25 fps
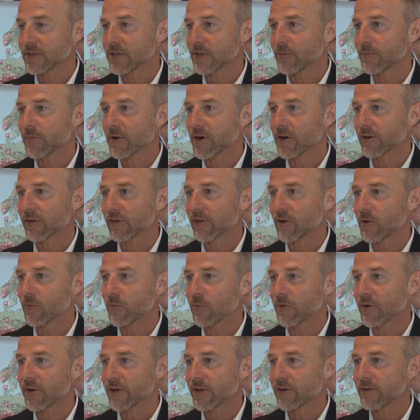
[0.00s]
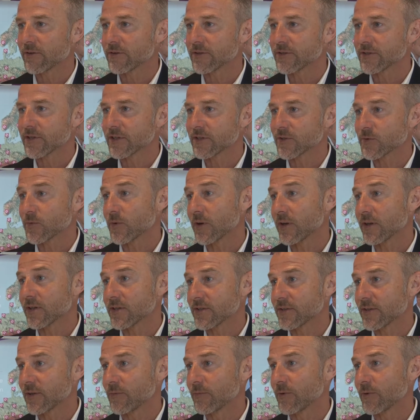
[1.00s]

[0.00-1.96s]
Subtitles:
the parking operators, as well as the